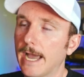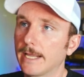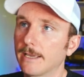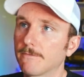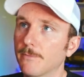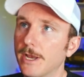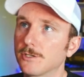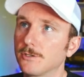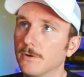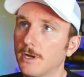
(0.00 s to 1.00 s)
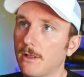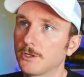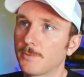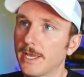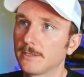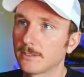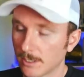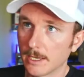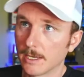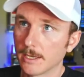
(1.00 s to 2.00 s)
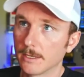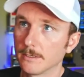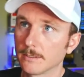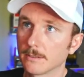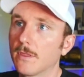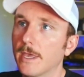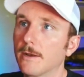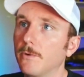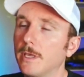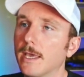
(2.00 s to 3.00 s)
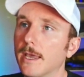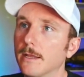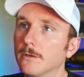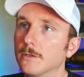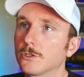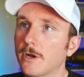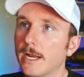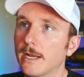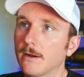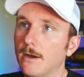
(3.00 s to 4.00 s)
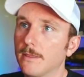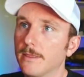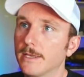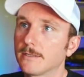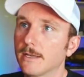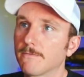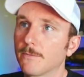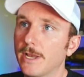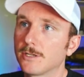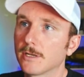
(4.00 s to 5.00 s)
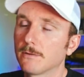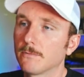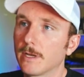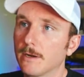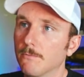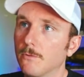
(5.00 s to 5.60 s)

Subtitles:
adding information to a knowledge base, and then we can train it on this information, and